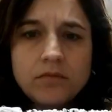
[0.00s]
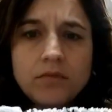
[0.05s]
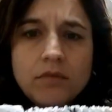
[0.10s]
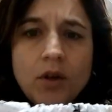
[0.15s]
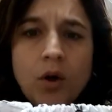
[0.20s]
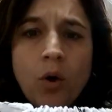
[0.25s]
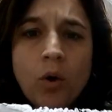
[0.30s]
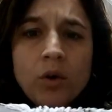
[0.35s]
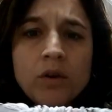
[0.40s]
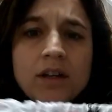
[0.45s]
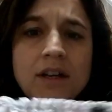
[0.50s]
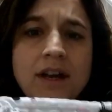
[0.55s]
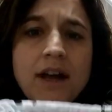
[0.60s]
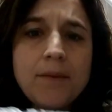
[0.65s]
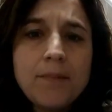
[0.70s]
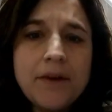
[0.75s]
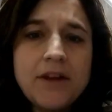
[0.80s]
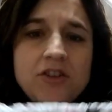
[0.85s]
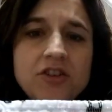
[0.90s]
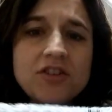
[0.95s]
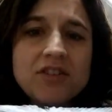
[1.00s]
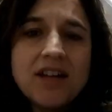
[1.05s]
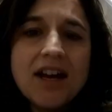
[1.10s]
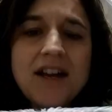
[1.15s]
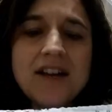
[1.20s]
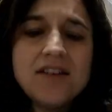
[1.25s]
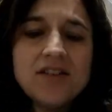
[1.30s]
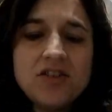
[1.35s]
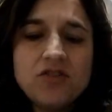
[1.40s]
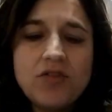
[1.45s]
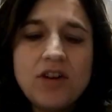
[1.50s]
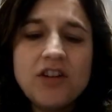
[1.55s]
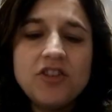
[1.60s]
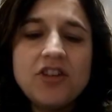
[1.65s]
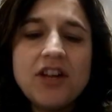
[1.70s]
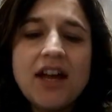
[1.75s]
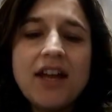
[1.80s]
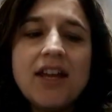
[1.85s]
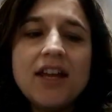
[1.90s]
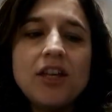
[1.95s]
Hold it up and just kind of
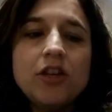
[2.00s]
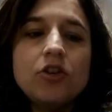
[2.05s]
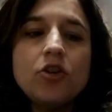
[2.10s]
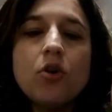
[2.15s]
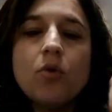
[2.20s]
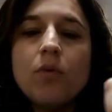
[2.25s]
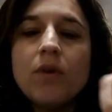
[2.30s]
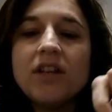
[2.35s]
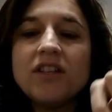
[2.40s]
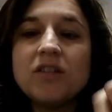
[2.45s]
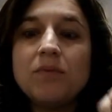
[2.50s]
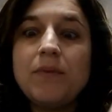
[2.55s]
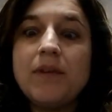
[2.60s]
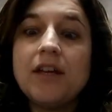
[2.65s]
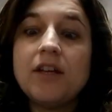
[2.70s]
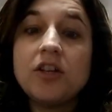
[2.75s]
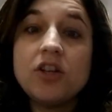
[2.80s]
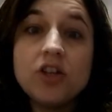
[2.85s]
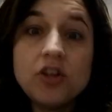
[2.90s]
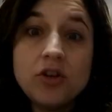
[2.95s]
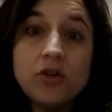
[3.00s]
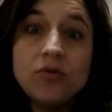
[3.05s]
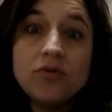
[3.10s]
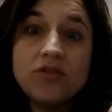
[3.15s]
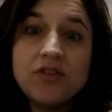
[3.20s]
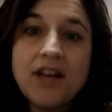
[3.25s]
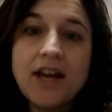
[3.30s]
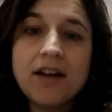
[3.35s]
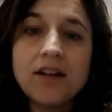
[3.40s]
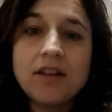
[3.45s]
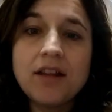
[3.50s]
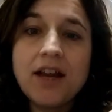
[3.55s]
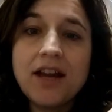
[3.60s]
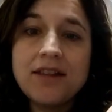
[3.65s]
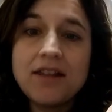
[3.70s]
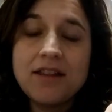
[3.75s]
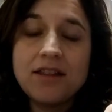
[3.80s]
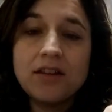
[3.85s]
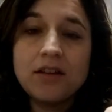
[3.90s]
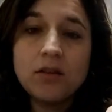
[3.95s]
stretch at it. You don't want it to be a huge
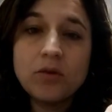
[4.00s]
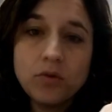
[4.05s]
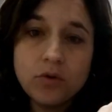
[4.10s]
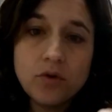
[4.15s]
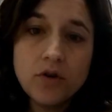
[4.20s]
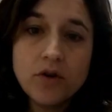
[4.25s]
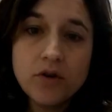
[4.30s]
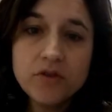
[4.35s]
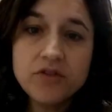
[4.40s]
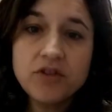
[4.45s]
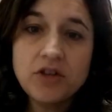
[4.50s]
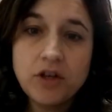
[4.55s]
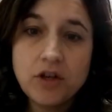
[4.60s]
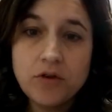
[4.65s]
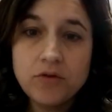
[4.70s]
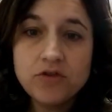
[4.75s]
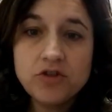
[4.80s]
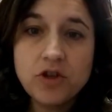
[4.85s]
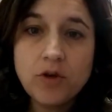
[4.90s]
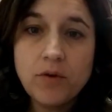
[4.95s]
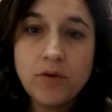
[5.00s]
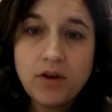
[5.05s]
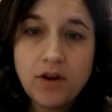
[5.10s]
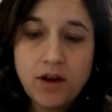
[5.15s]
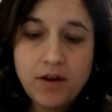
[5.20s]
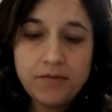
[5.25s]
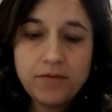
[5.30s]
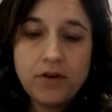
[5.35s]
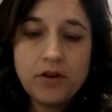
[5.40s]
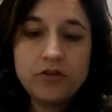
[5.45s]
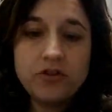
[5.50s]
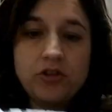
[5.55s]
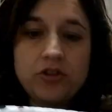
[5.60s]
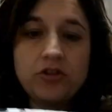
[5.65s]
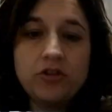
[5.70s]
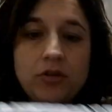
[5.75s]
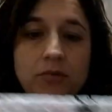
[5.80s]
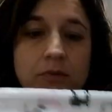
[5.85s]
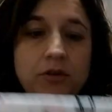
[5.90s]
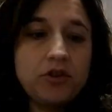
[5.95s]
neckline that the little girl's, you know, showing off while she
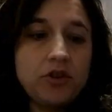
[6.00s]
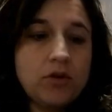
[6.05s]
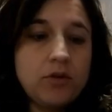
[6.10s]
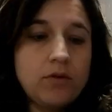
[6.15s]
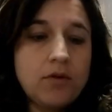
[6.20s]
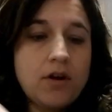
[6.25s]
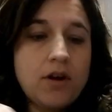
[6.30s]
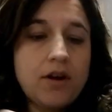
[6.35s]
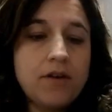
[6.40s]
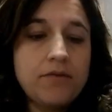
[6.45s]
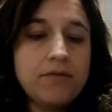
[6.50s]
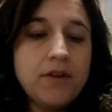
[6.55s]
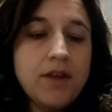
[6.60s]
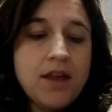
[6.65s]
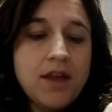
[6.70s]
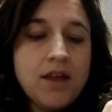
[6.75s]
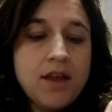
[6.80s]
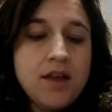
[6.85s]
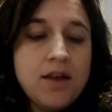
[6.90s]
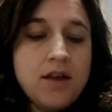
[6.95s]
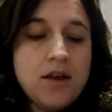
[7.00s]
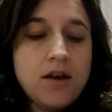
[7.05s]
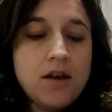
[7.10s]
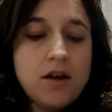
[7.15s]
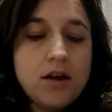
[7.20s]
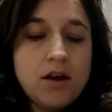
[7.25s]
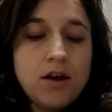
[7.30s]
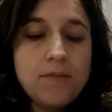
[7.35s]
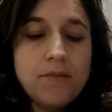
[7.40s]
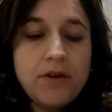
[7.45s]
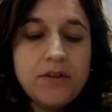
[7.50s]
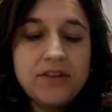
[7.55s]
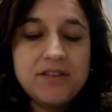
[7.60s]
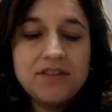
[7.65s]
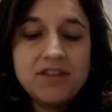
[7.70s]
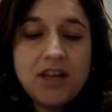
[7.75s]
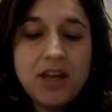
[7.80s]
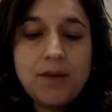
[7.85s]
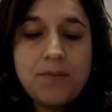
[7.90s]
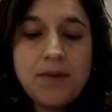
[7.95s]
shouldn't be showing off. On the
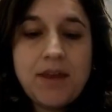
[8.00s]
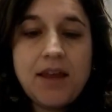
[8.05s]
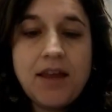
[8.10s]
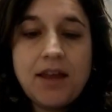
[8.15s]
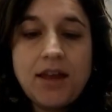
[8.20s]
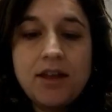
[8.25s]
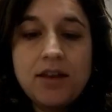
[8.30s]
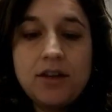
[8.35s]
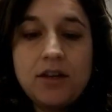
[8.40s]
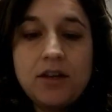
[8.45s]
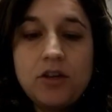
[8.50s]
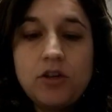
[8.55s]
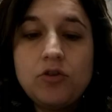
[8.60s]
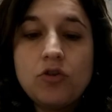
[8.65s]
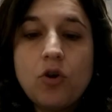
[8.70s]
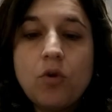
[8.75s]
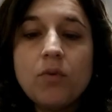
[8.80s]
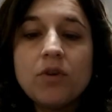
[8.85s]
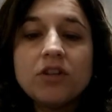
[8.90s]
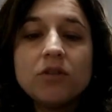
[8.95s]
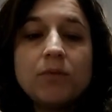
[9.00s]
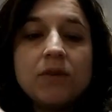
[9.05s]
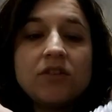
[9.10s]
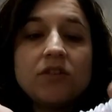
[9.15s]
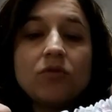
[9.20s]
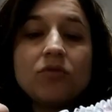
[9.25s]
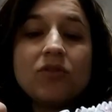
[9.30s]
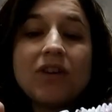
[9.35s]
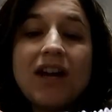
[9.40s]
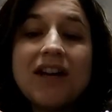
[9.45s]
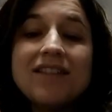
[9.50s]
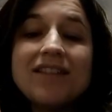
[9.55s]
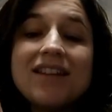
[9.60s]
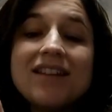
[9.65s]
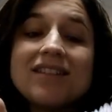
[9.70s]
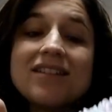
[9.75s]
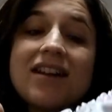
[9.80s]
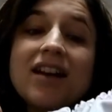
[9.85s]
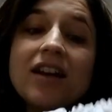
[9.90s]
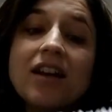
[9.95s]
same hand, you don't want it to be so tight that
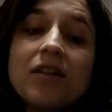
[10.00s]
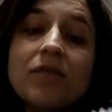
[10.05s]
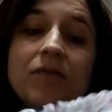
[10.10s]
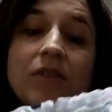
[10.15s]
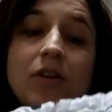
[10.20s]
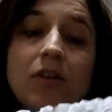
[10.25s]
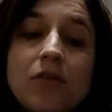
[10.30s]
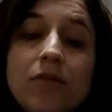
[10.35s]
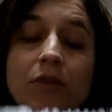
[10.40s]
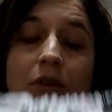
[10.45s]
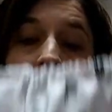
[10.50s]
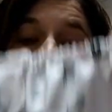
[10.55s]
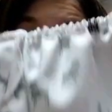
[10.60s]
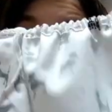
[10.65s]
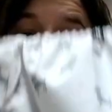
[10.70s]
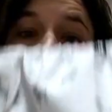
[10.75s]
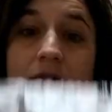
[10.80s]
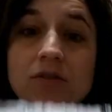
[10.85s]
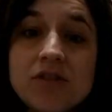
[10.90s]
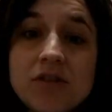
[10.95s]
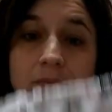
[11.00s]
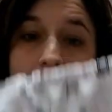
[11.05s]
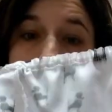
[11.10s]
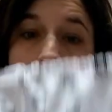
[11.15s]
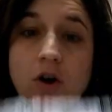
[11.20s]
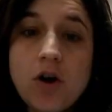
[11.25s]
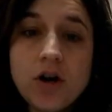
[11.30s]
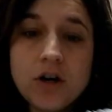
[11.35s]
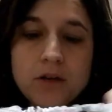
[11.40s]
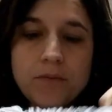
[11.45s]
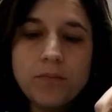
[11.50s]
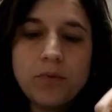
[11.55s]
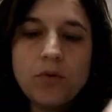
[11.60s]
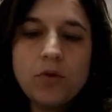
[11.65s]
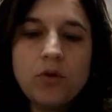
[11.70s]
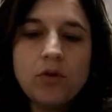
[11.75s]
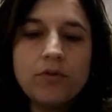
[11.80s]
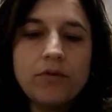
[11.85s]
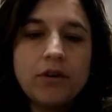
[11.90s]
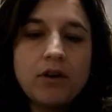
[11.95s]
it's not going to fit over her head, or it's going to be hard to
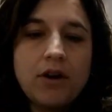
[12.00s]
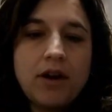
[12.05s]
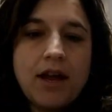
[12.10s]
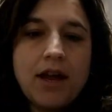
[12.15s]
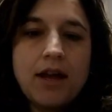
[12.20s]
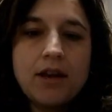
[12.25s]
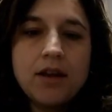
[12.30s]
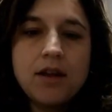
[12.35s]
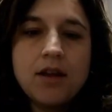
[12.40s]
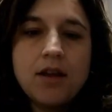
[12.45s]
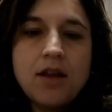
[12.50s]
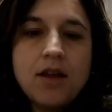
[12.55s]
pull over her head.